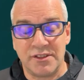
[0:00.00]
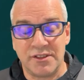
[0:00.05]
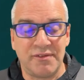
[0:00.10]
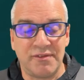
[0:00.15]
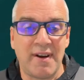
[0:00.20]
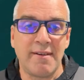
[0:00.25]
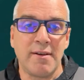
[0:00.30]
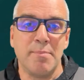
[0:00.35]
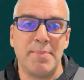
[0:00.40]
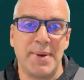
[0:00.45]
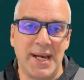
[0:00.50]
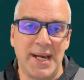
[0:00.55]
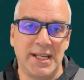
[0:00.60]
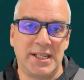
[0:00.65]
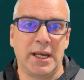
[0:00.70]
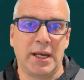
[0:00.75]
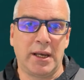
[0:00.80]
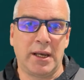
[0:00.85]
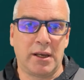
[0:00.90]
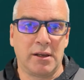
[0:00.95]
very
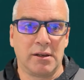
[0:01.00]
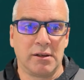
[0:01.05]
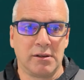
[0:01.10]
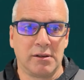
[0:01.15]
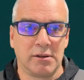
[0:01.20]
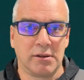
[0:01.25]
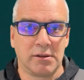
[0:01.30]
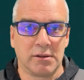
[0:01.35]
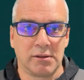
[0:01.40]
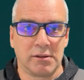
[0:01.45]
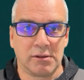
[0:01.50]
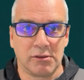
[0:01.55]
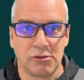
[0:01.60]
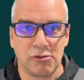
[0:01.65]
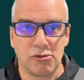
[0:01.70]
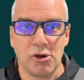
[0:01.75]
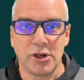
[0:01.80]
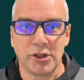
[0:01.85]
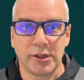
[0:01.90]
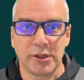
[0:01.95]
basic CRUD.